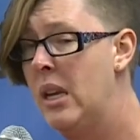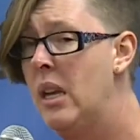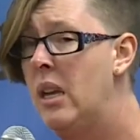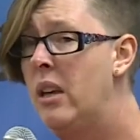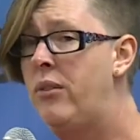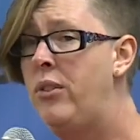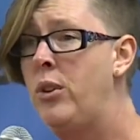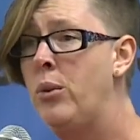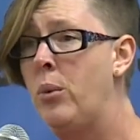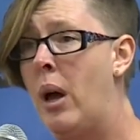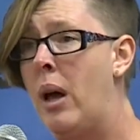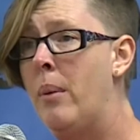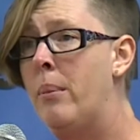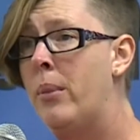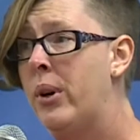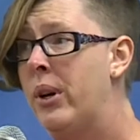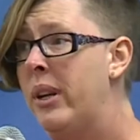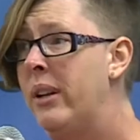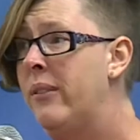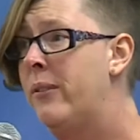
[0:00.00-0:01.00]
If you want
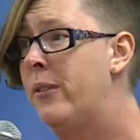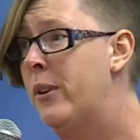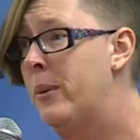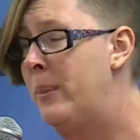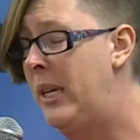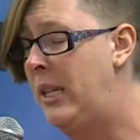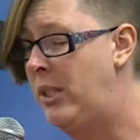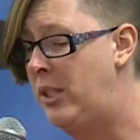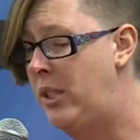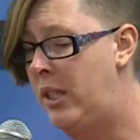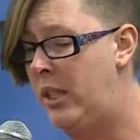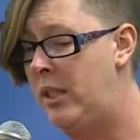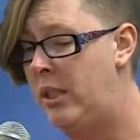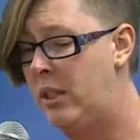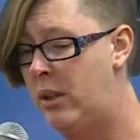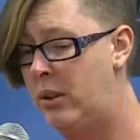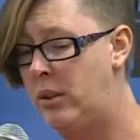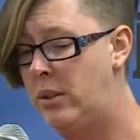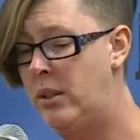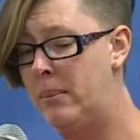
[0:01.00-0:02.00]
more information,
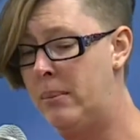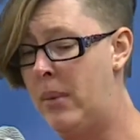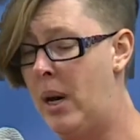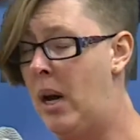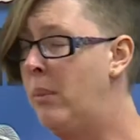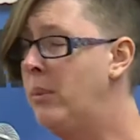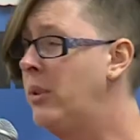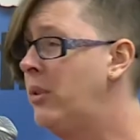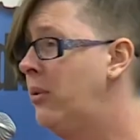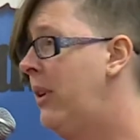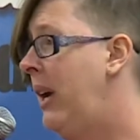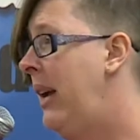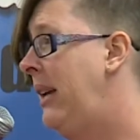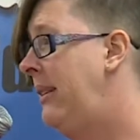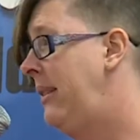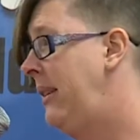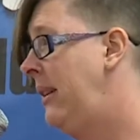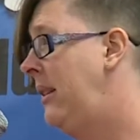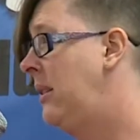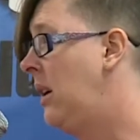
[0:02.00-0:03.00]
go to
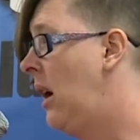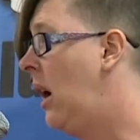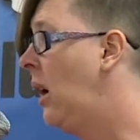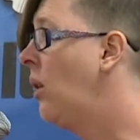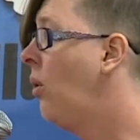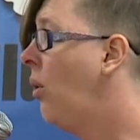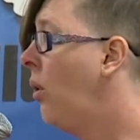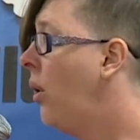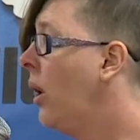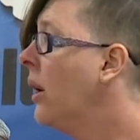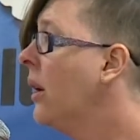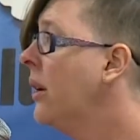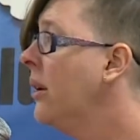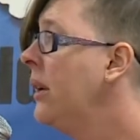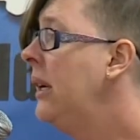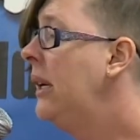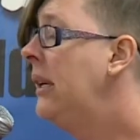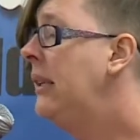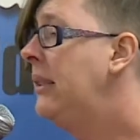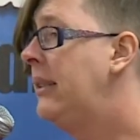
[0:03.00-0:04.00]
momsrising.org
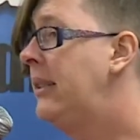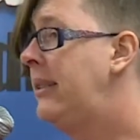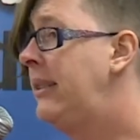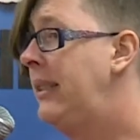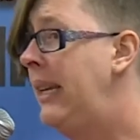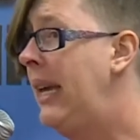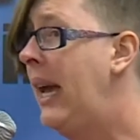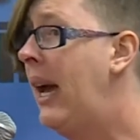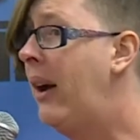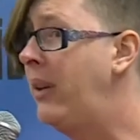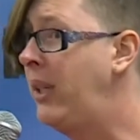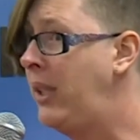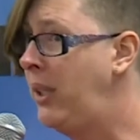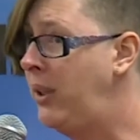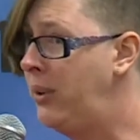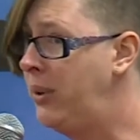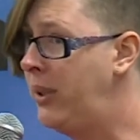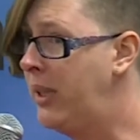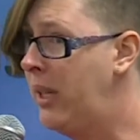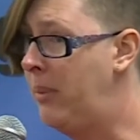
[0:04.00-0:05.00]
to see how
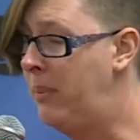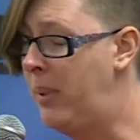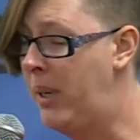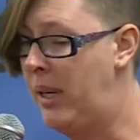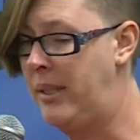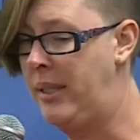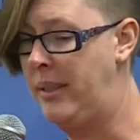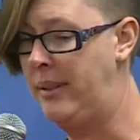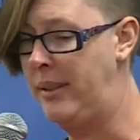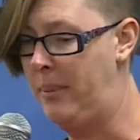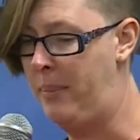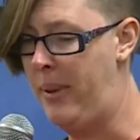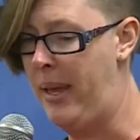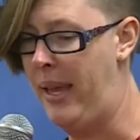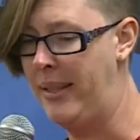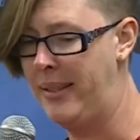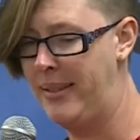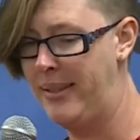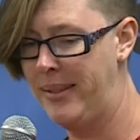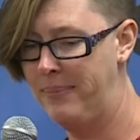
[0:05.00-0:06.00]
you can
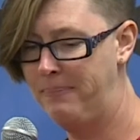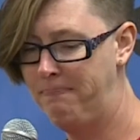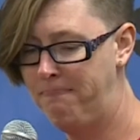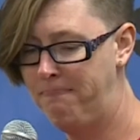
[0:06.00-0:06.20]
participate.